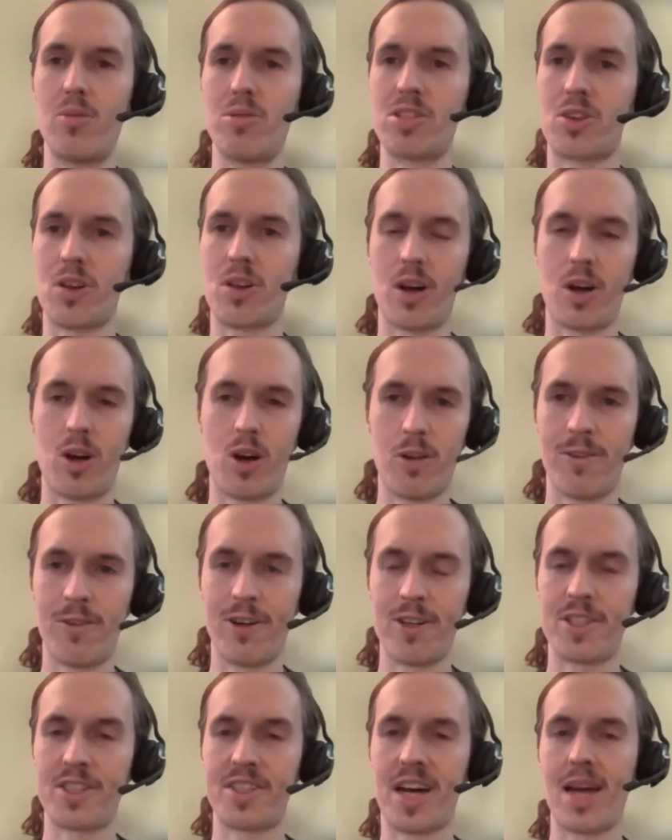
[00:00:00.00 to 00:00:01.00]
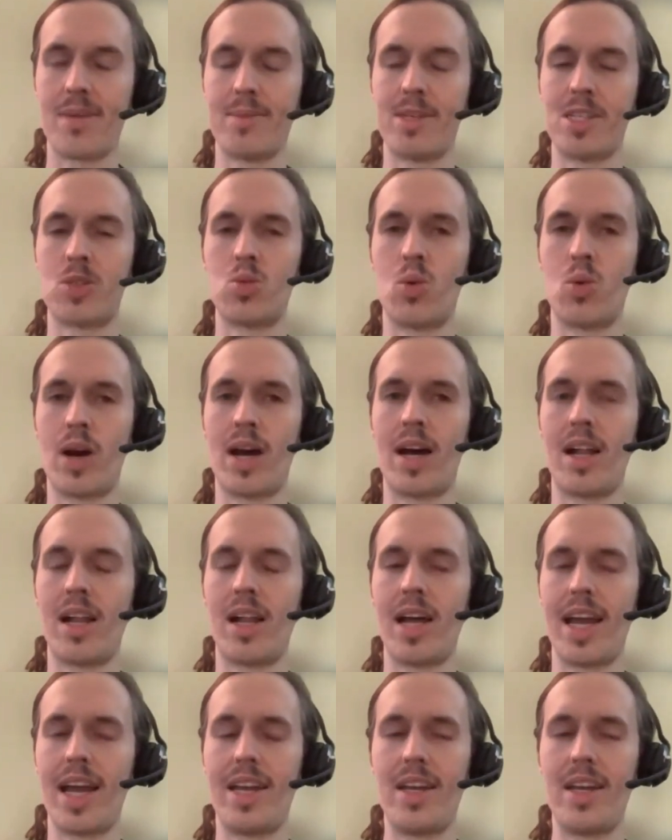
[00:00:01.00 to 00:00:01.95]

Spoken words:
it was her first time as well.